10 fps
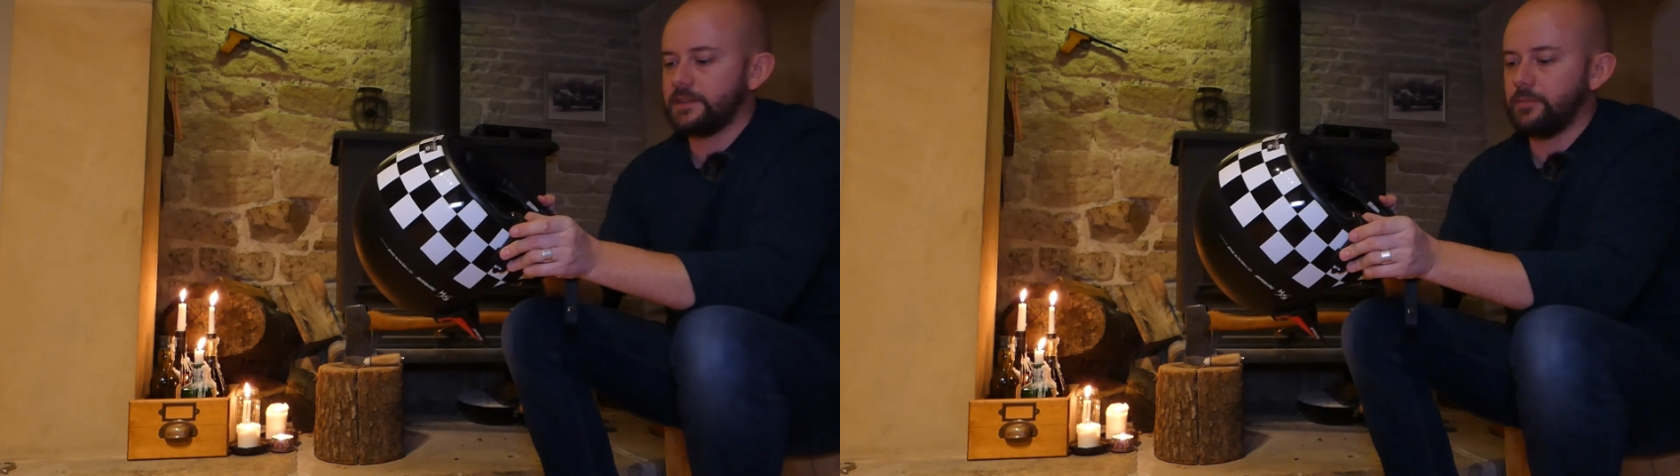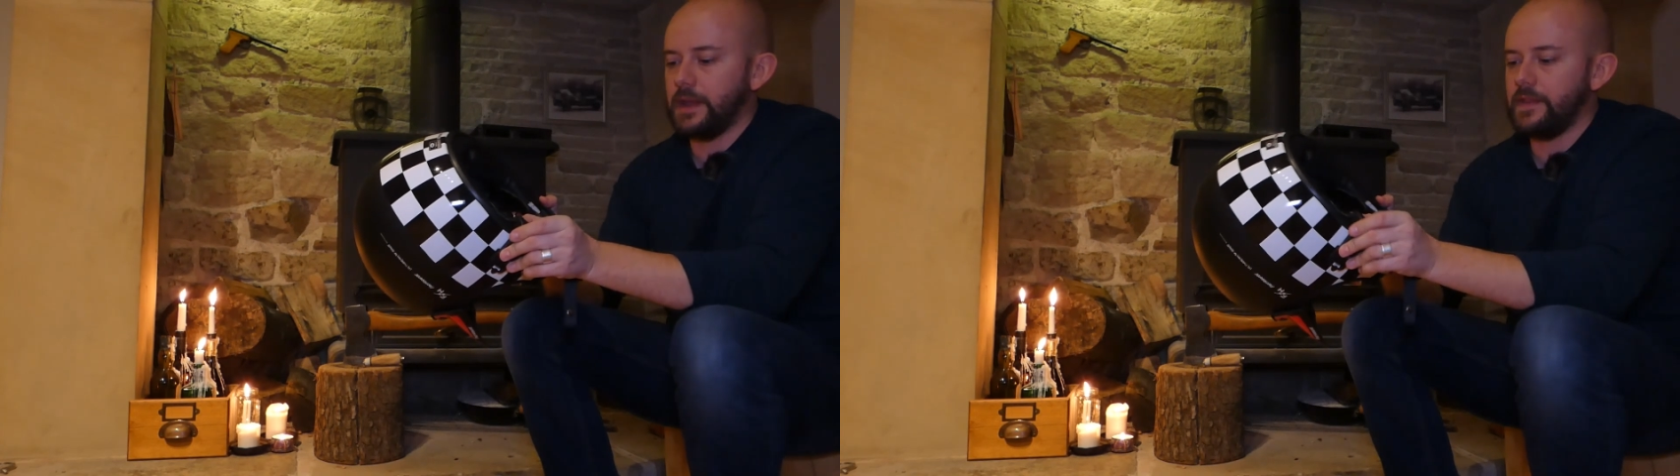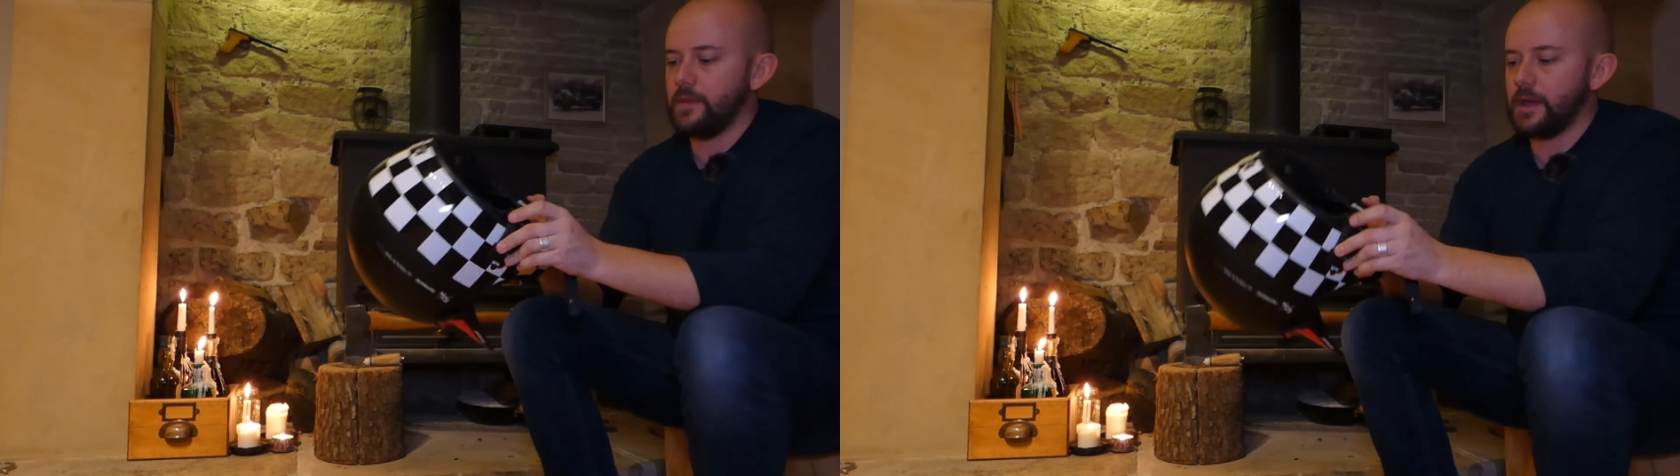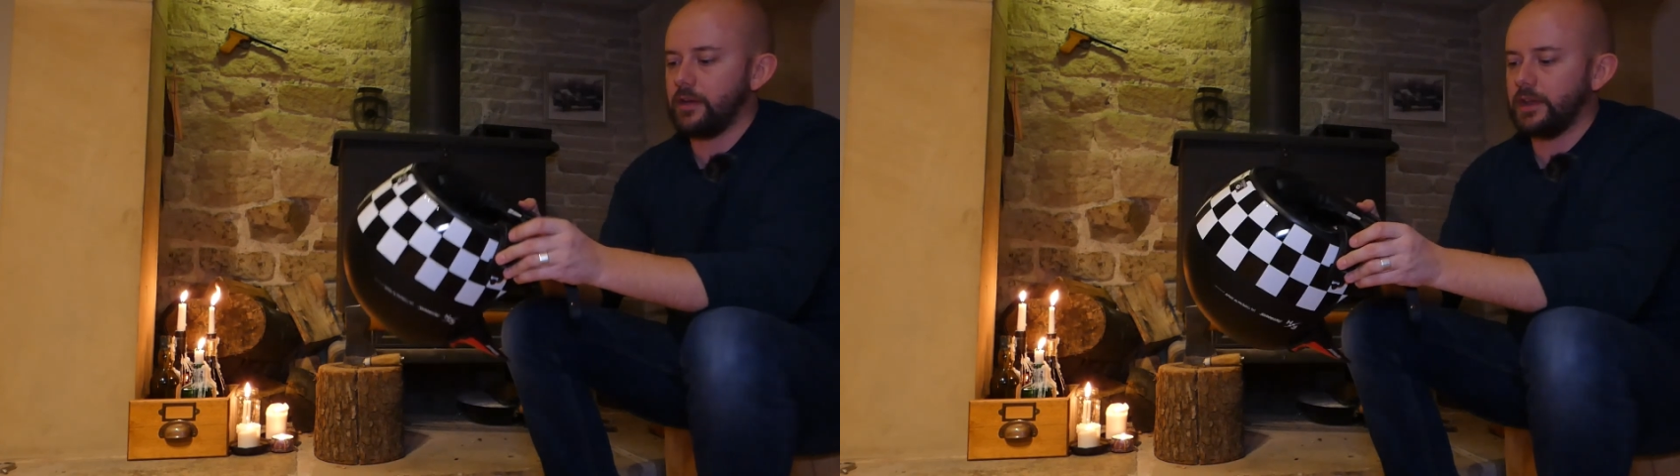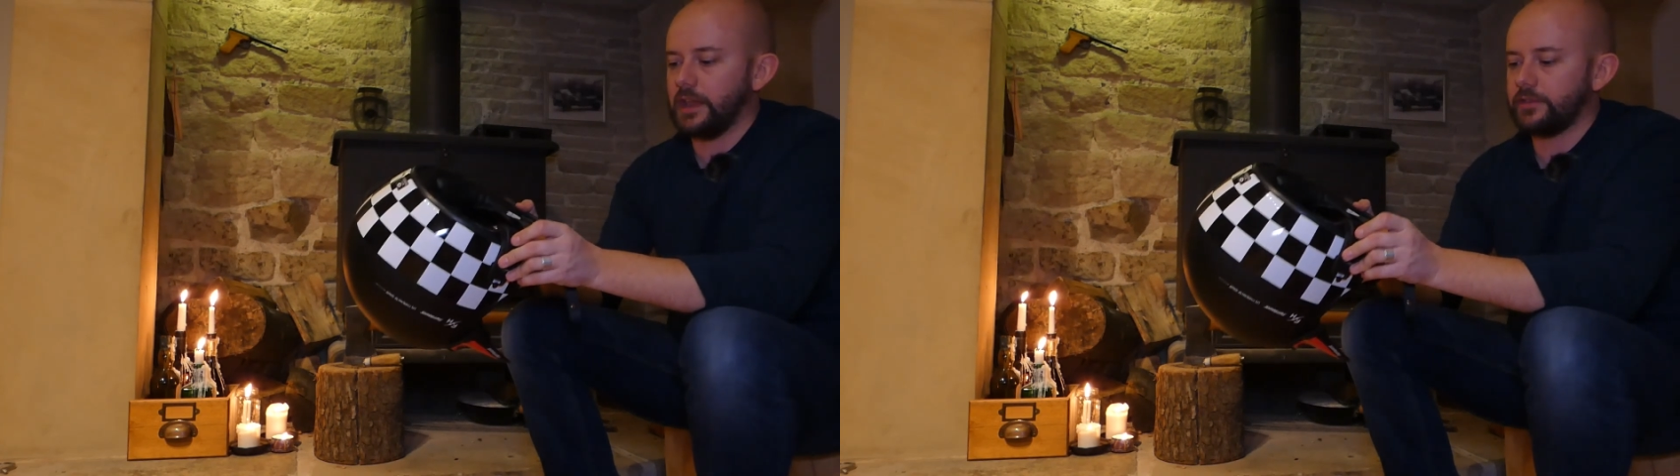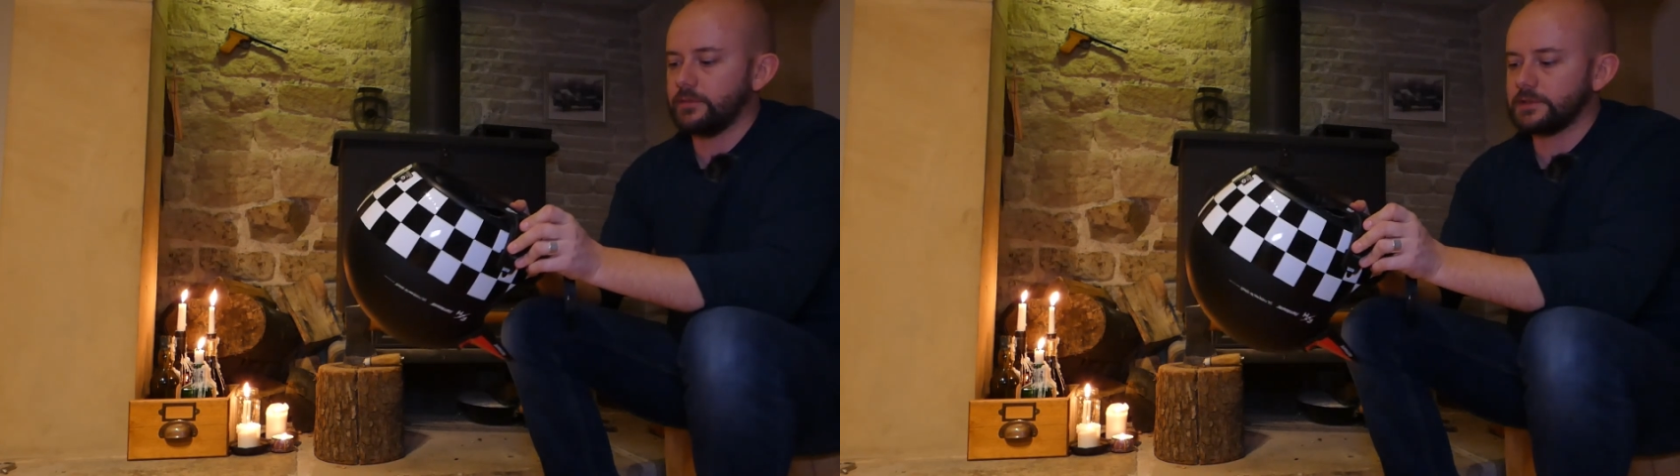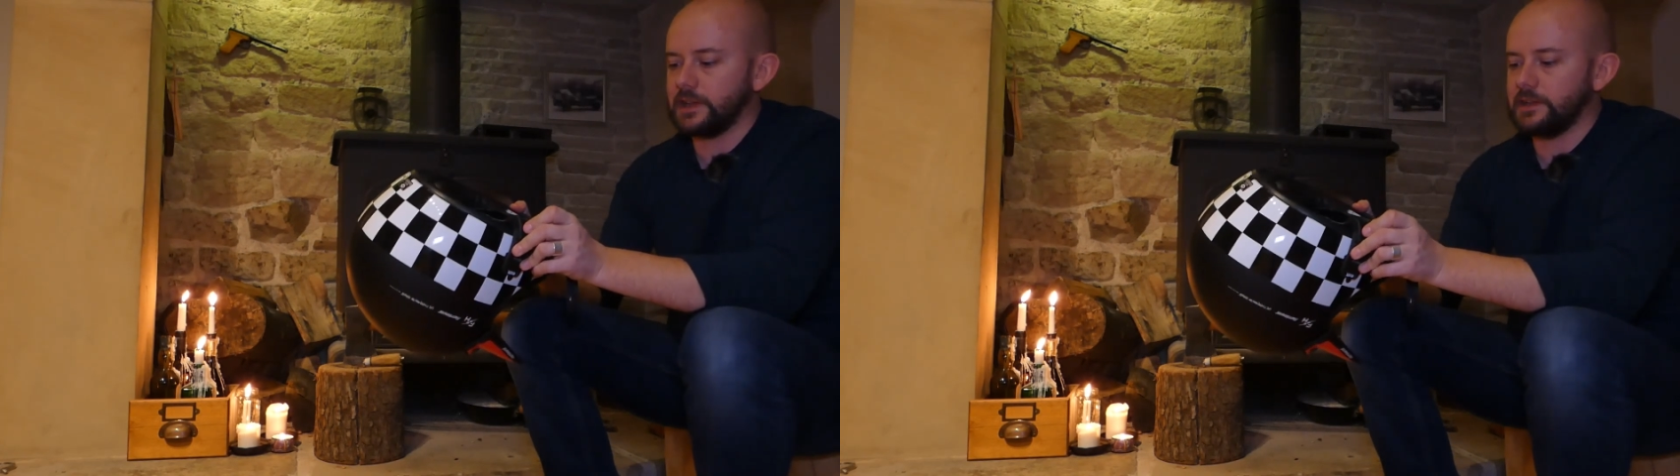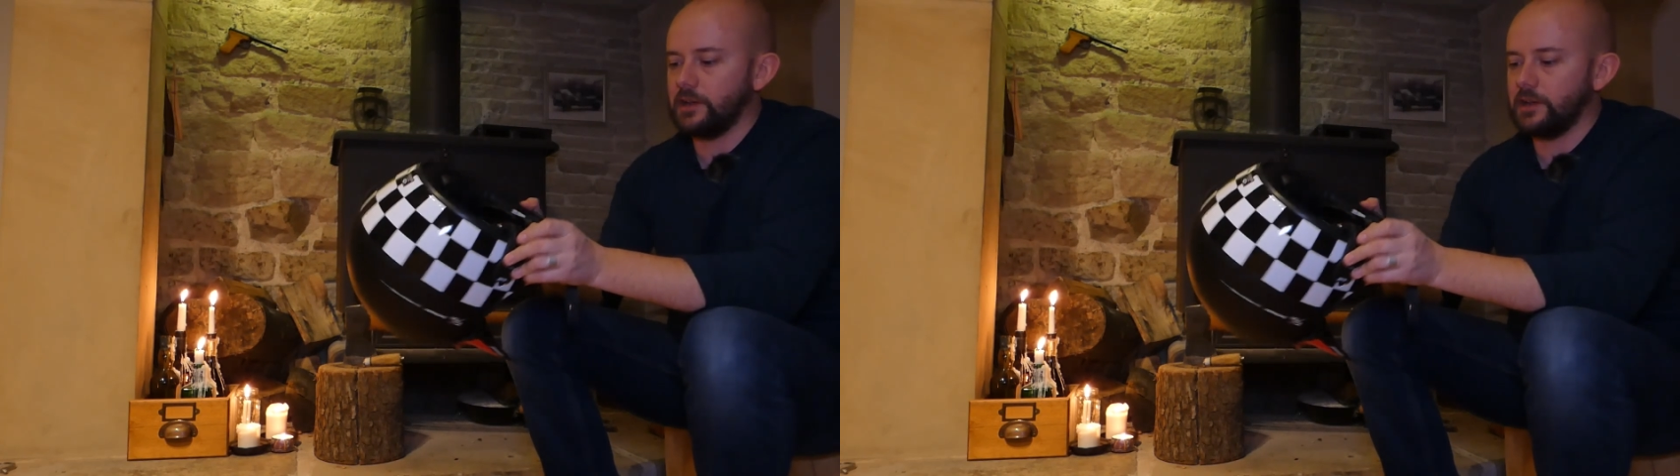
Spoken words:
to bend the mount and get some slightly